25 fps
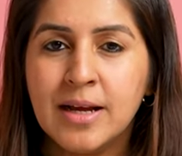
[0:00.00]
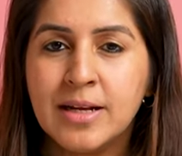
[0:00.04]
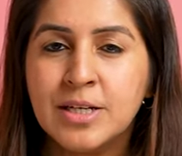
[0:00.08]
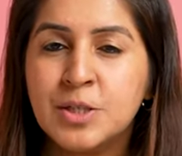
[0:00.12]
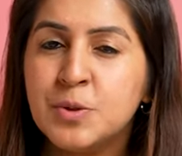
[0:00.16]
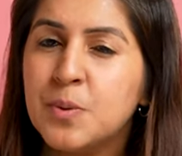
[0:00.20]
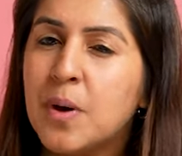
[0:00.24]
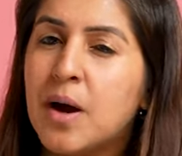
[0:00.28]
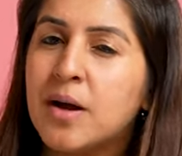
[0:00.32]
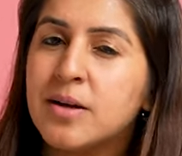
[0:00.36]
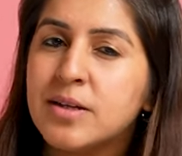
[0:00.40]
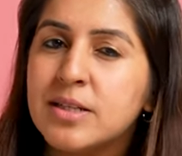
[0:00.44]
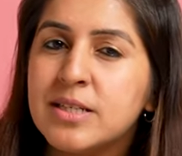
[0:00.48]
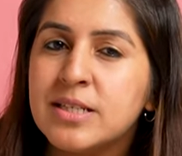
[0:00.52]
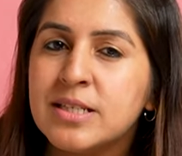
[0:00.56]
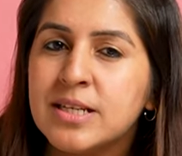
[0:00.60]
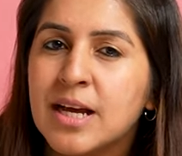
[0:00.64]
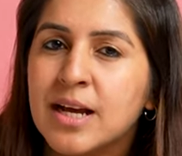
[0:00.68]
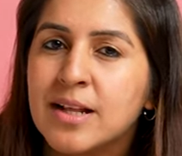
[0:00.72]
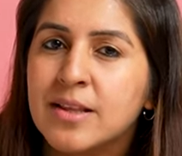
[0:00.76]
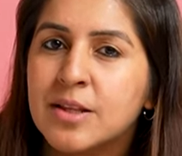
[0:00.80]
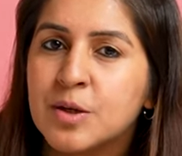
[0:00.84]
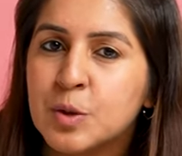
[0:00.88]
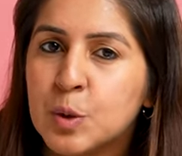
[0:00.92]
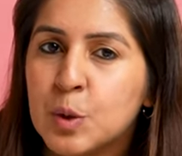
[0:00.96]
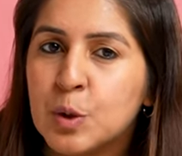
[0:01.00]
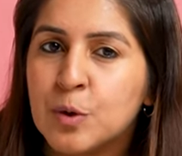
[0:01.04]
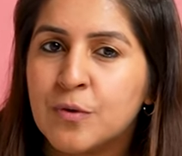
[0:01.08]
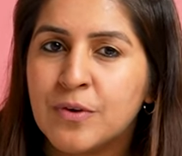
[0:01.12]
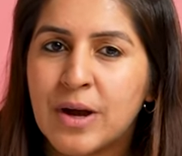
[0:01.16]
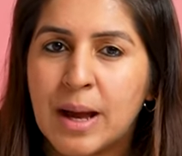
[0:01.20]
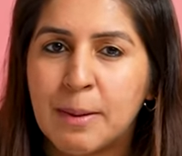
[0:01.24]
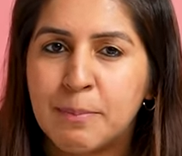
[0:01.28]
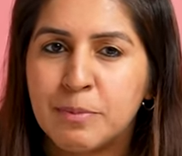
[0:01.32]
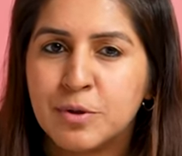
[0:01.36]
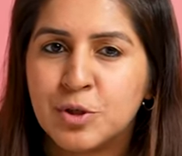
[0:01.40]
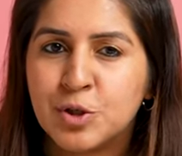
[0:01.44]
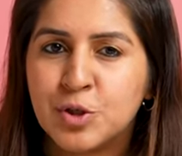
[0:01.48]
To understand the role of
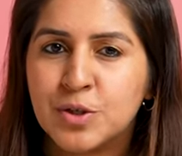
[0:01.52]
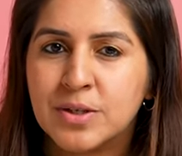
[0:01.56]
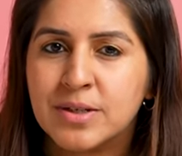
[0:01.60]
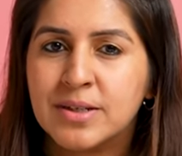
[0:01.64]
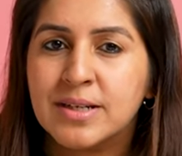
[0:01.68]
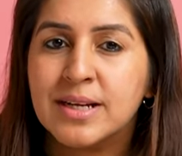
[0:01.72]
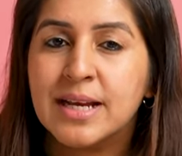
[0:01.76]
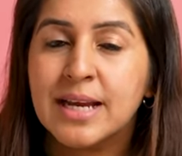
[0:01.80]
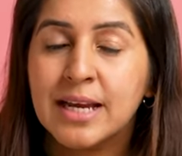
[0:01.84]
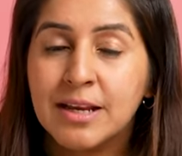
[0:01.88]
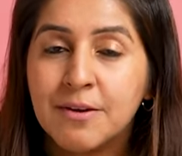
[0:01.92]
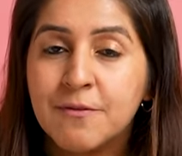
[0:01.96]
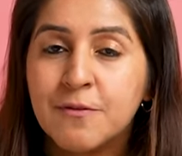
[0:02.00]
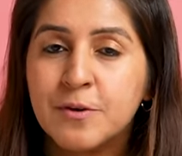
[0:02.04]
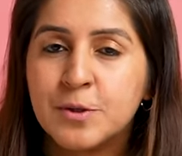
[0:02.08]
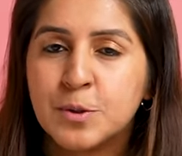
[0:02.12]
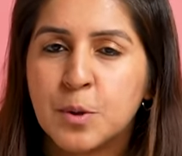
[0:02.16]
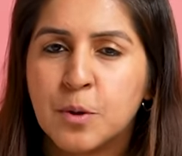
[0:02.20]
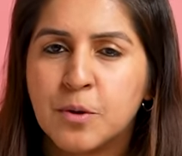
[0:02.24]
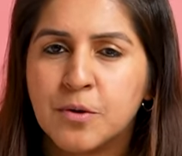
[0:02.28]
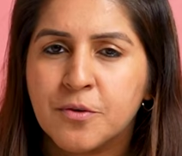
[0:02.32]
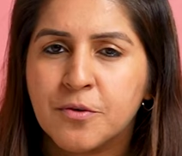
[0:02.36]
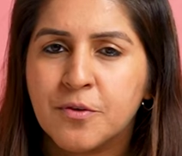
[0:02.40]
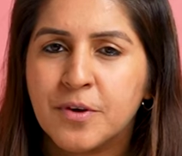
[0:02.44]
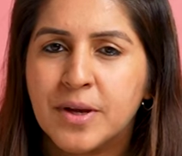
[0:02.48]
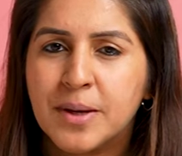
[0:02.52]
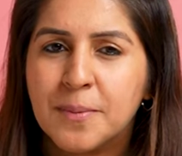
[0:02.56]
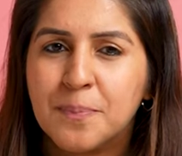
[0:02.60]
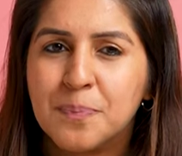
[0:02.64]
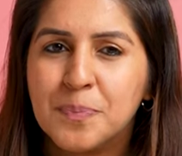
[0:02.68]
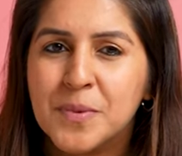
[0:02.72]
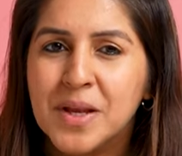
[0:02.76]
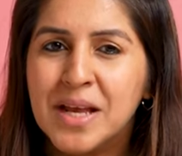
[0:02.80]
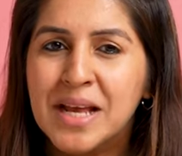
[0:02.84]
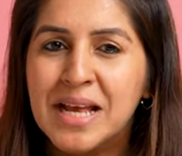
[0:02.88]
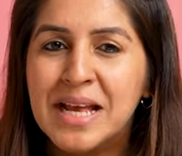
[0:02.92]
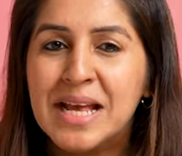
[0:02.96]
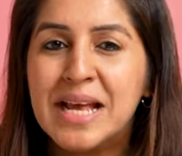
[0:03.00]
aperture in photography,
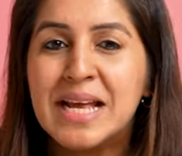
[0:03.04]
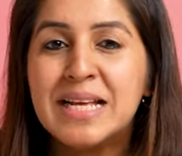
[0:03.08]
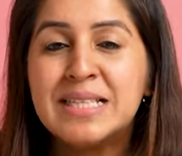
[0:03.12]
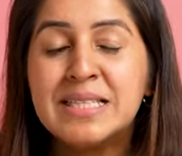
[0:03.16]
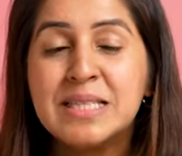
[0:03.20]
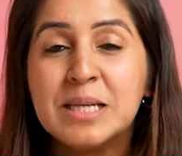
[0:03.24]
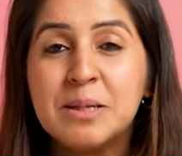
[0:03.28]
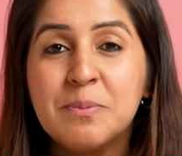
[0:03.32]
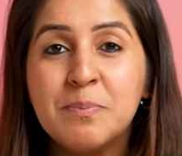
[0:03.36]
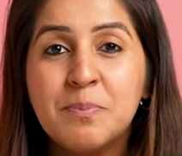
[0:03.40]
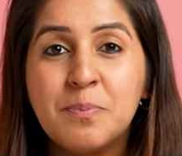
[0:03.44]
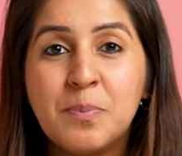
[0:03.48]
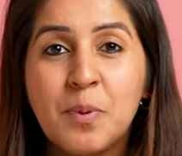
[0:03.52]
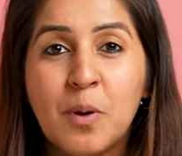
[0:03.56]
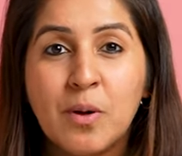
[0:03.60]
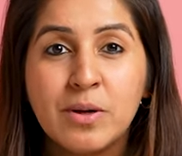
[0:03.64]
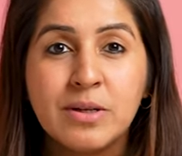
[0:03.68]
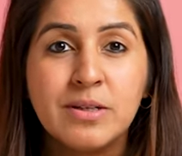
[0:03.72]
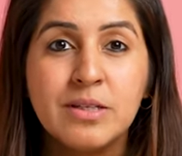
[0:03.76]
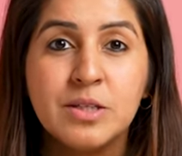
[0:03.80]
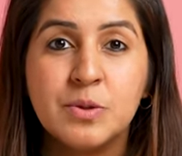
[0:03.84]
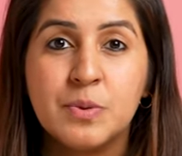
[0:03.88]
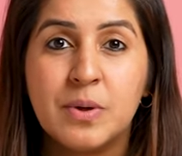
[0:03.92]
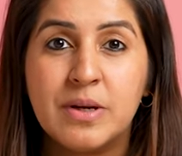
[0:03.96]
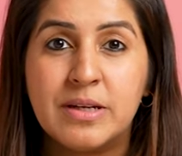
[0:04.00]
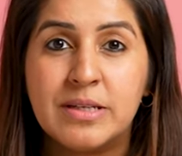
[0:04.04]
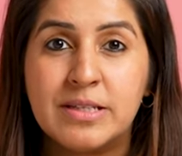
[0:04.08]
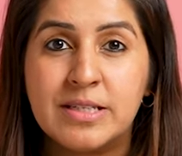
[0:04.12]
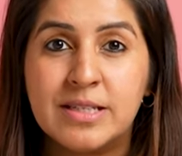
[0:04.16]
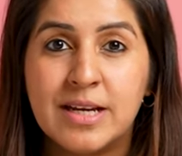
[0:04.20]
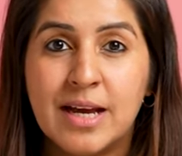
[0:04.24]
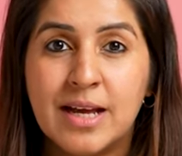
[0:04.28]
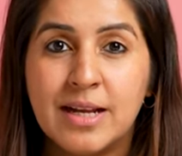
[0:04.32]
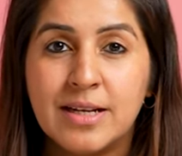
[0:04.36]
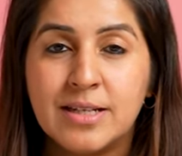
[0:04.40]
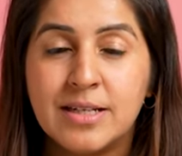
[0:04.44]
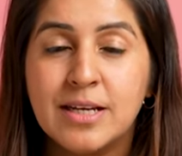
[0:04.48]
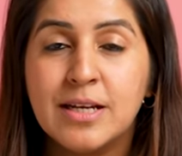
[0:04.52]
it's important to
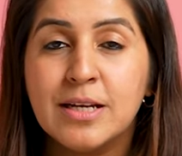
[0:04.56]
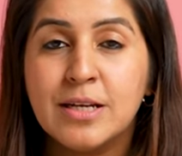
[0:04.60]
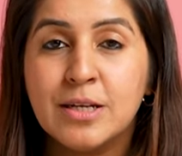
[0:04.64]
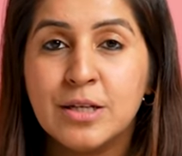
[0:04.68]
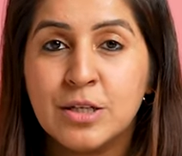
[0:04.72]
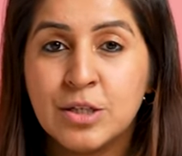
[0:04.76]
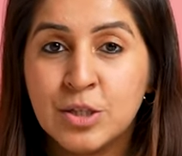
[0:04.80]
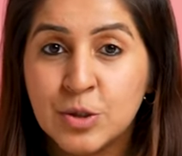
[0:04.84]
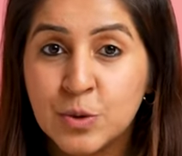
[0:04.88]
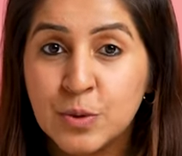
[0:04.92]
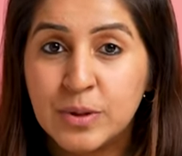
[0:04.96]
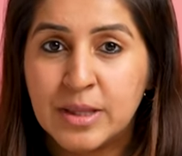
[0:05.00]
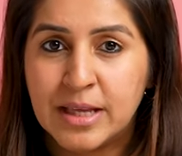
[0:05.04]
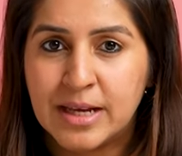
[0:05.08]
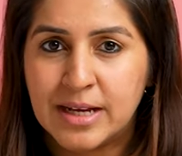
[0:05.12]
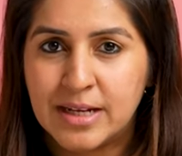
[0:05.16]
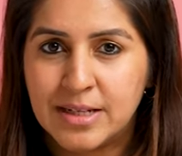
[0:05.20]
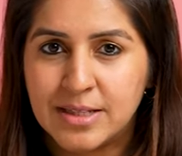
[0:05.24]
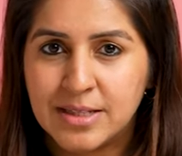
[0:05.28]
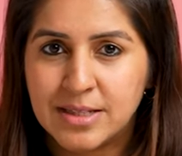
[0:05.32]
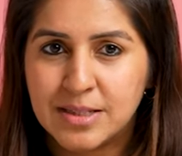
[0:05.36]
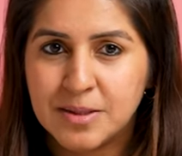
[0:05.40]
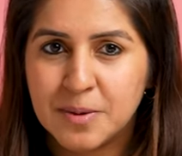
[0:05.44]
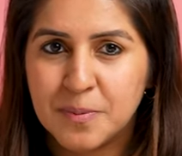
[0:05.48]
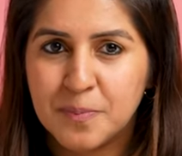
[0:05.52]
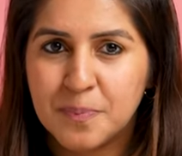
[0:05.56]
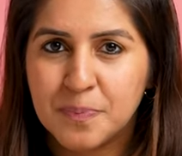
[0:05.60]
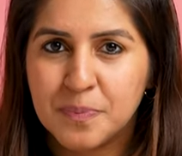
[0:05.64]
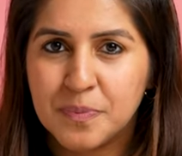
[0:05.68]
understand two things,